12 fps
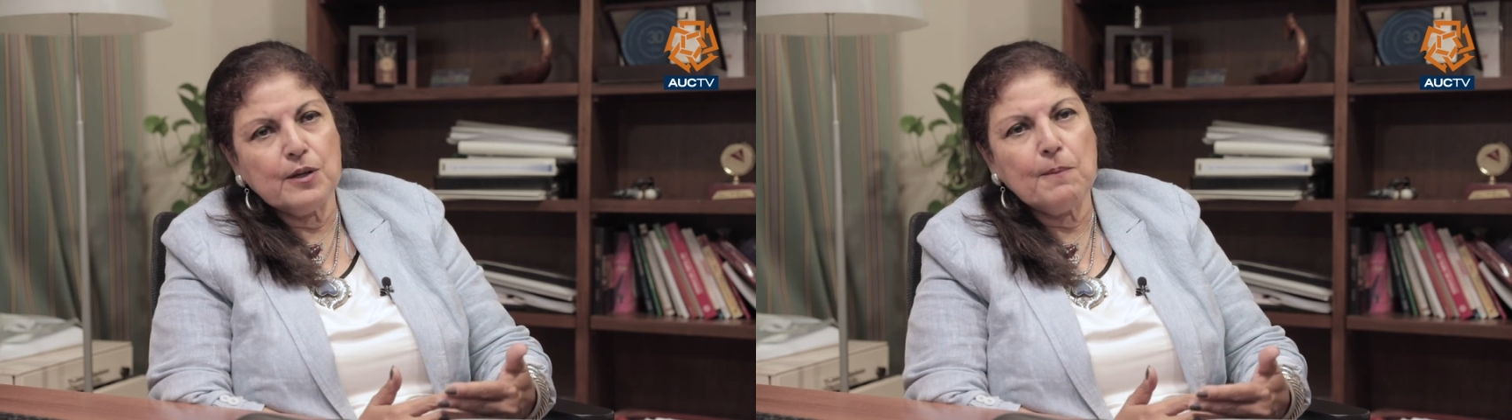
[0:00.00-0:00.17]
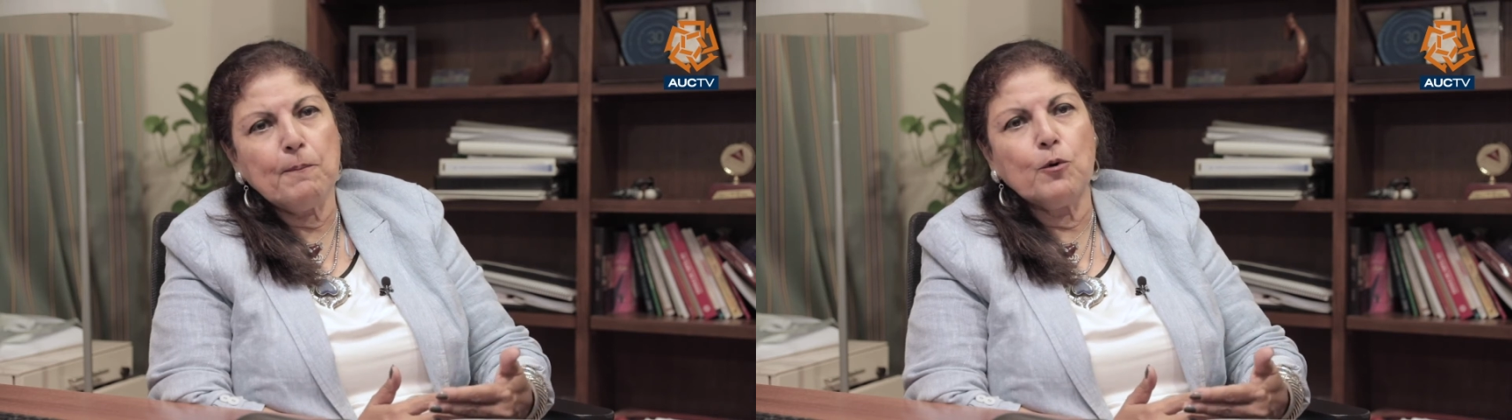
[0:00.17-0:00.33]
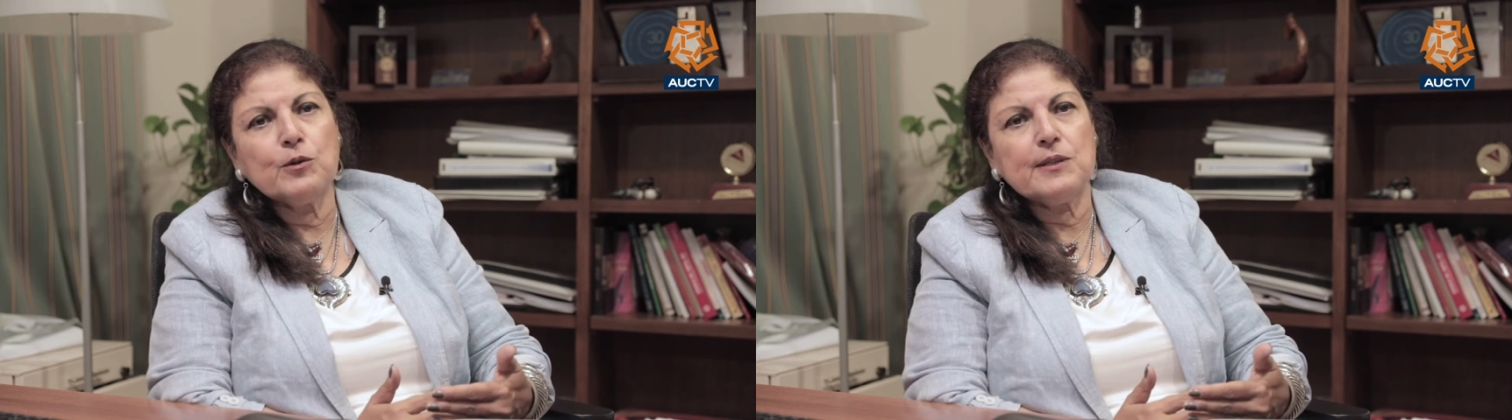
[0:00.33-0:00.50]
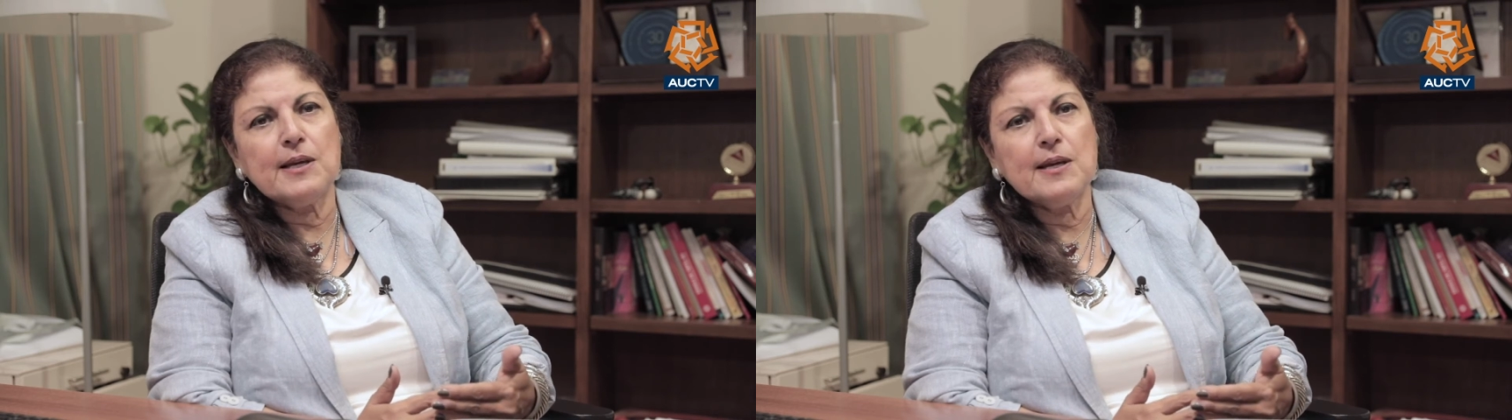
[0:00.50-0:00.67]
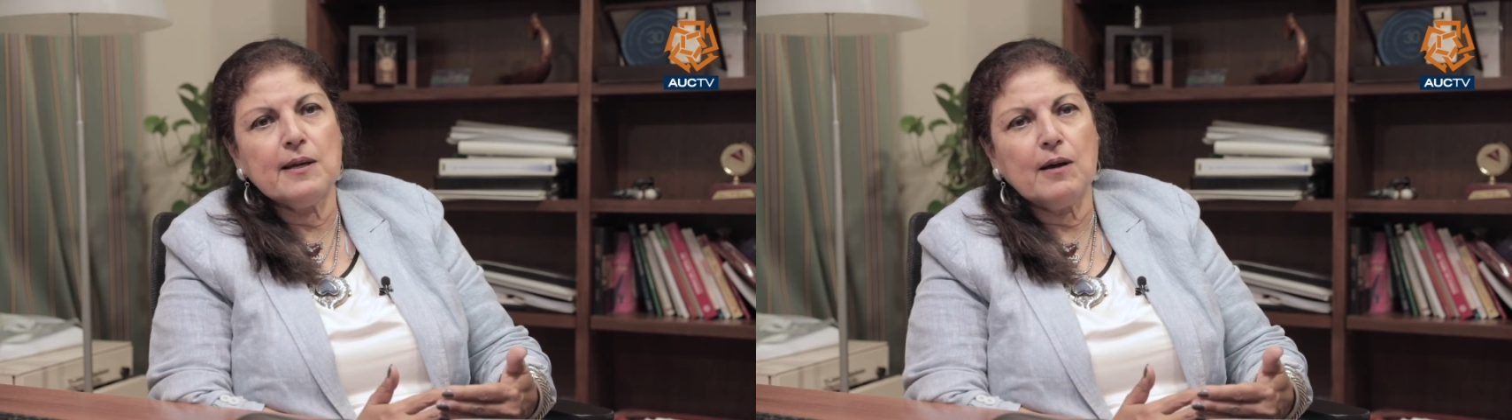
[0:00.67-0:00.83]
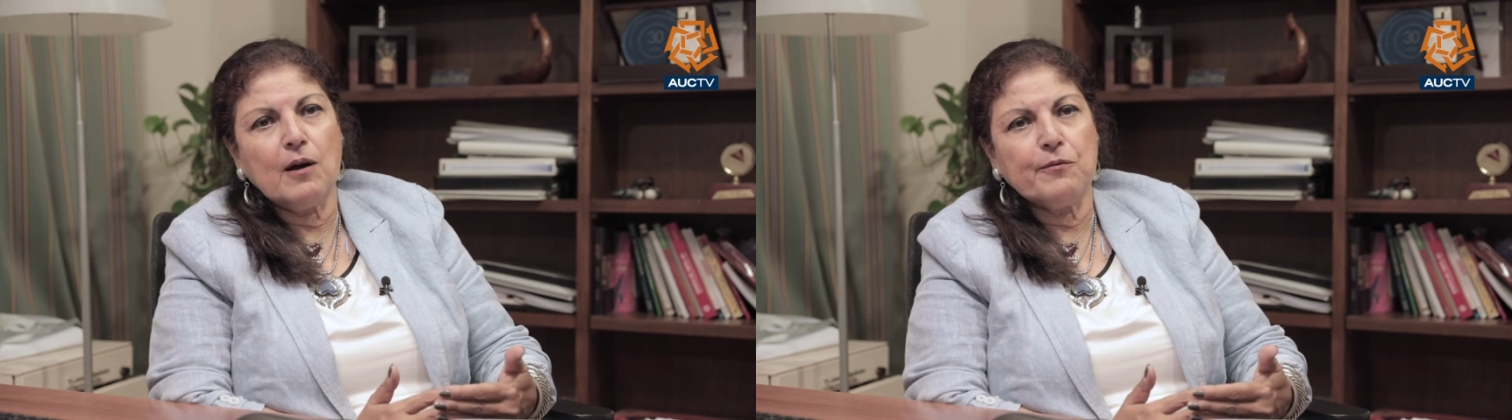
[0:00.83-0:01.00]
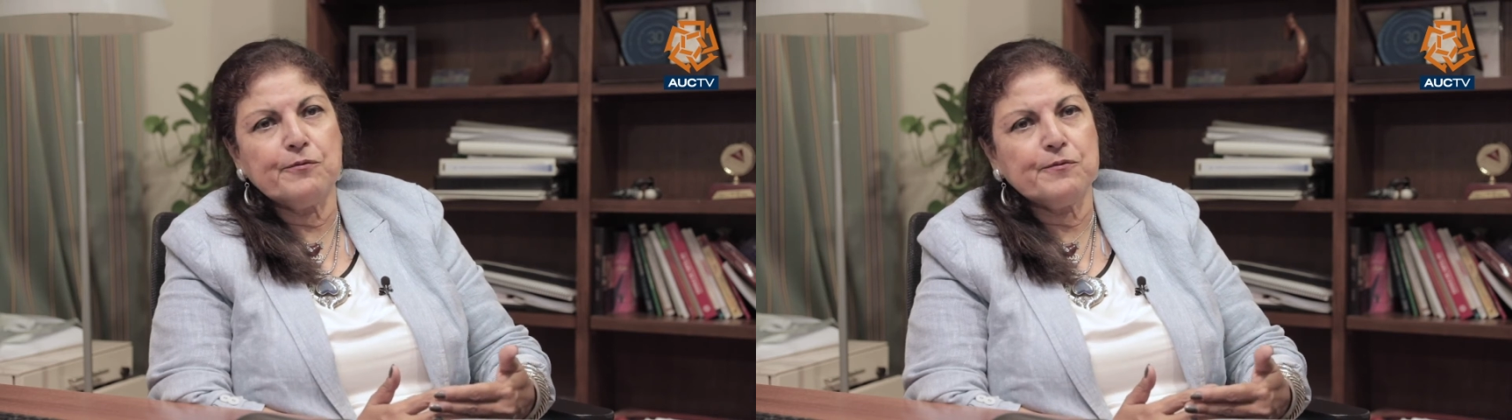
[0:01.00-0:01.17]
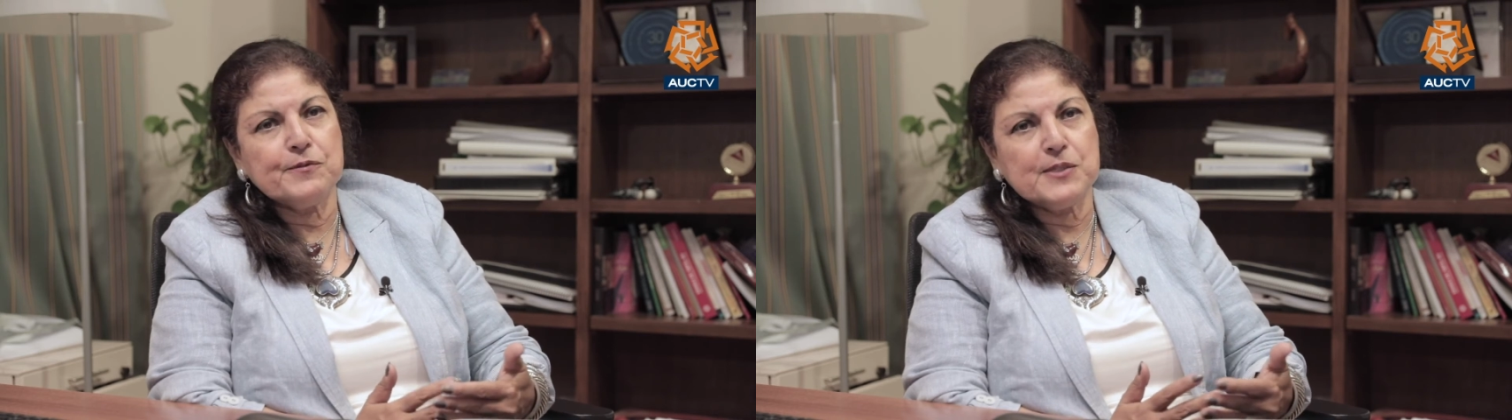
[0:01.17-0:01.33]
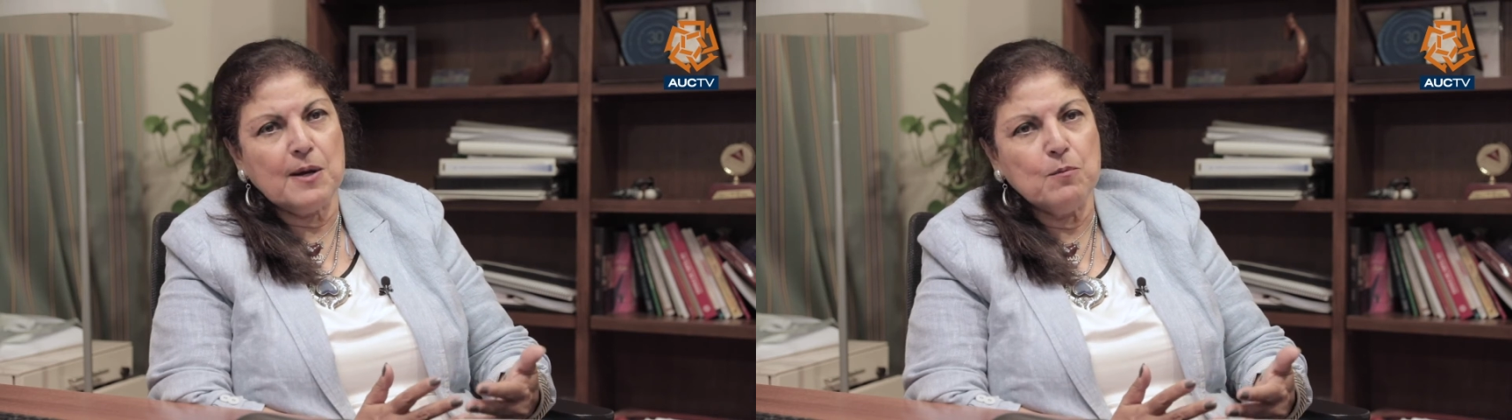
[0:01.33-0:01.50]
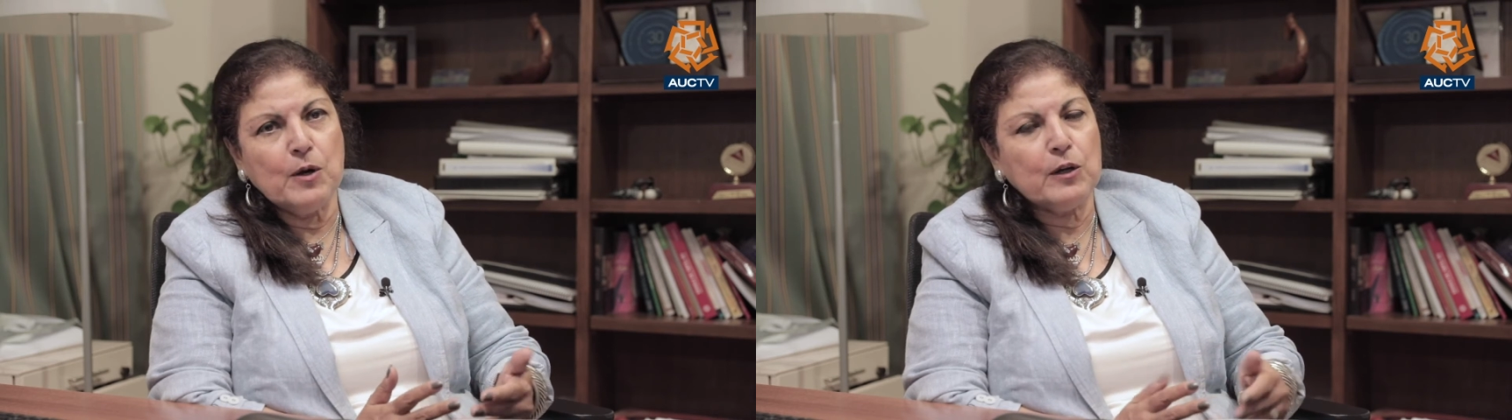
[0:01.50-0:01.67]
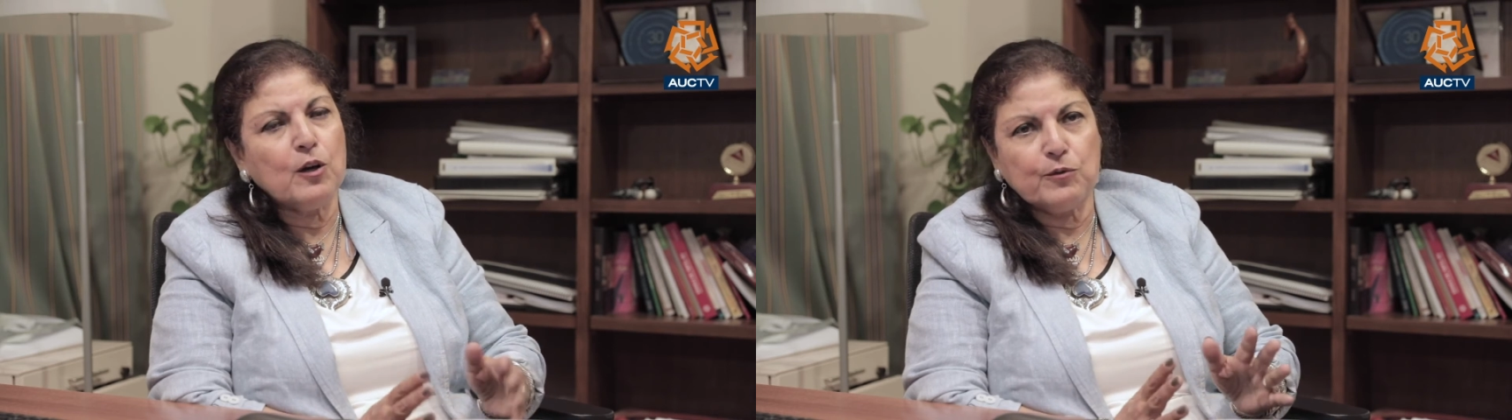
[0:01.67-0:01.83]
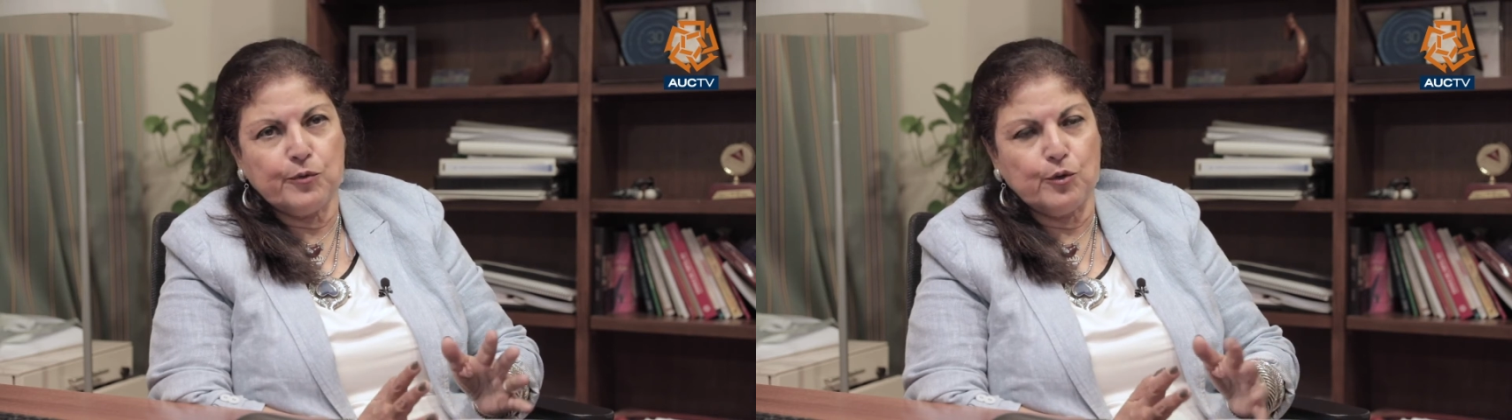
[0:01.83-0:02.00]
reporting of someone,
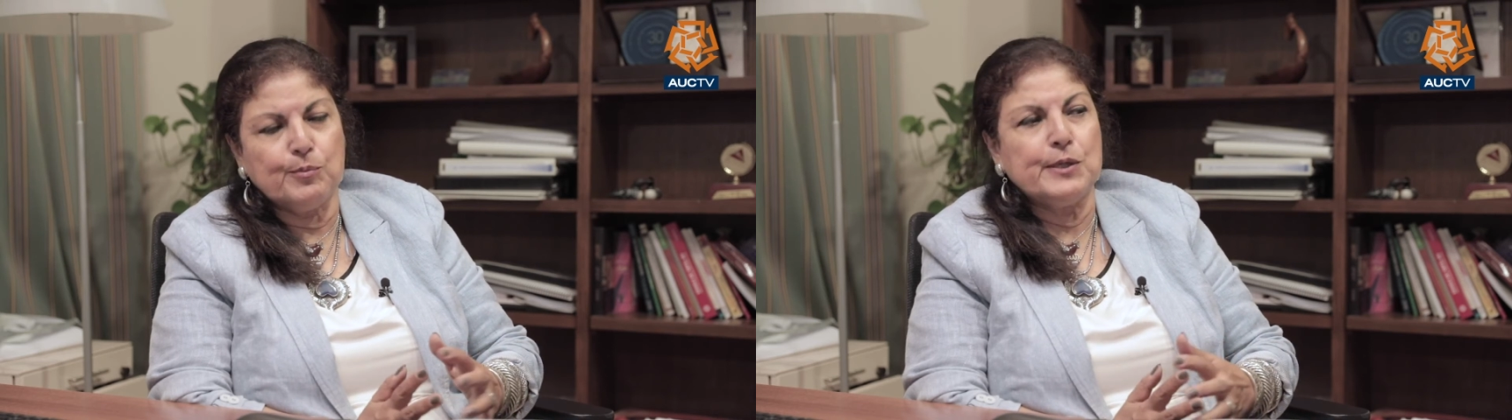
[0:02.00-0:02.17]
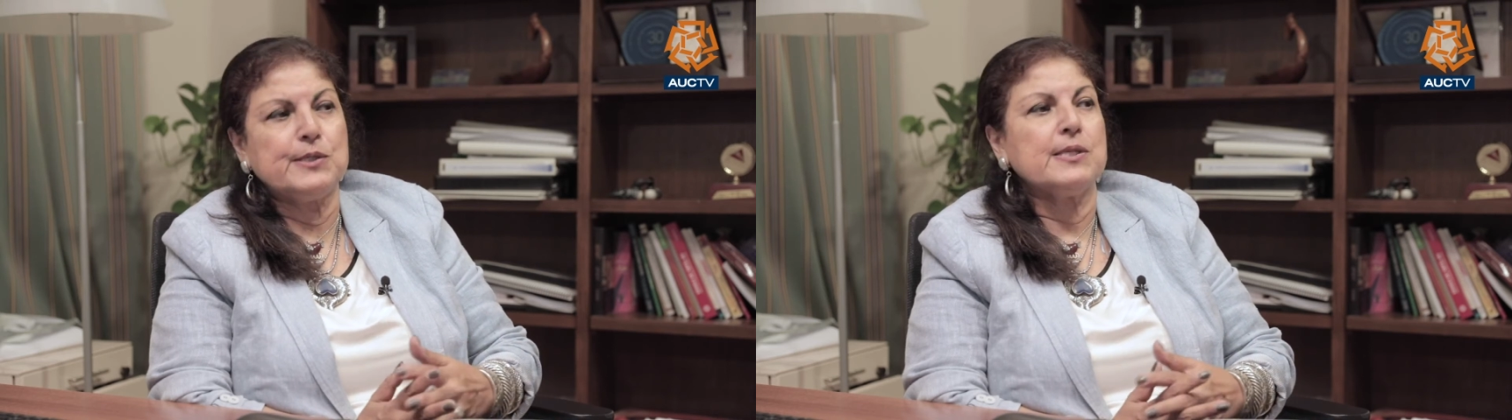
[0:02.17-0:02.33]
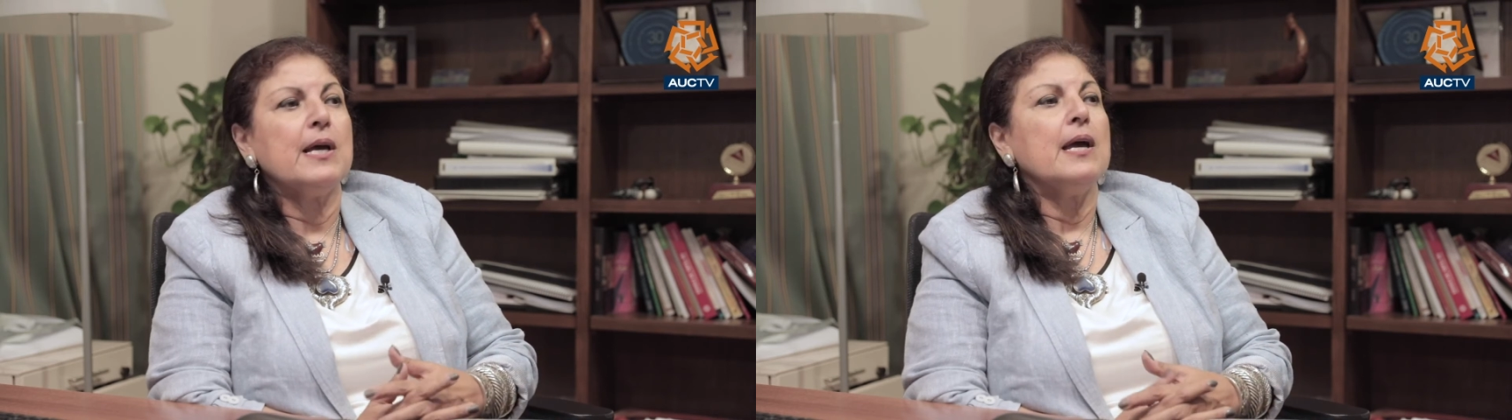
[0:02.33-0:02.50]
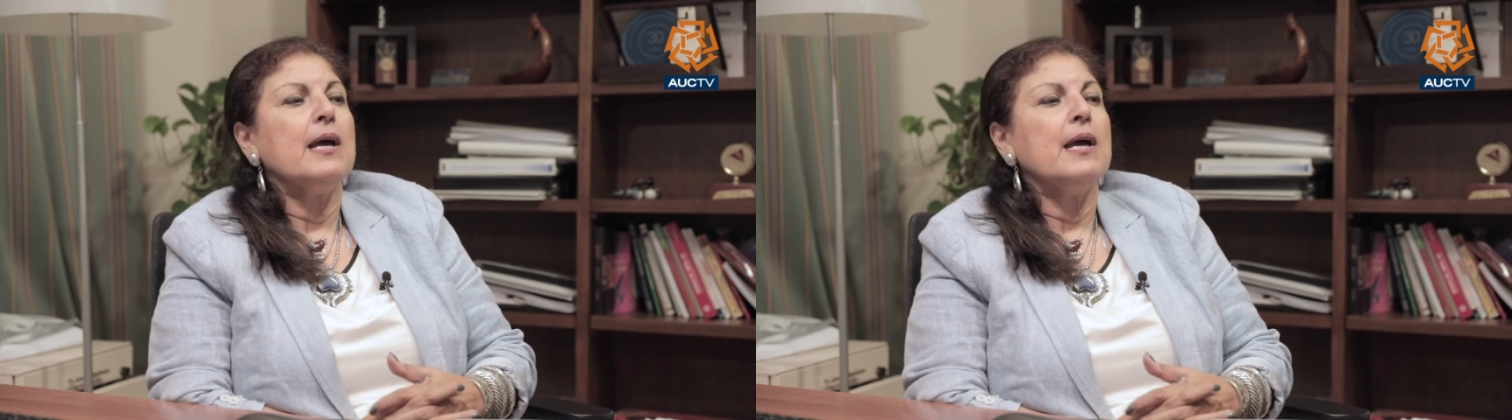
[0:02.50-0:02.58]
God forbids.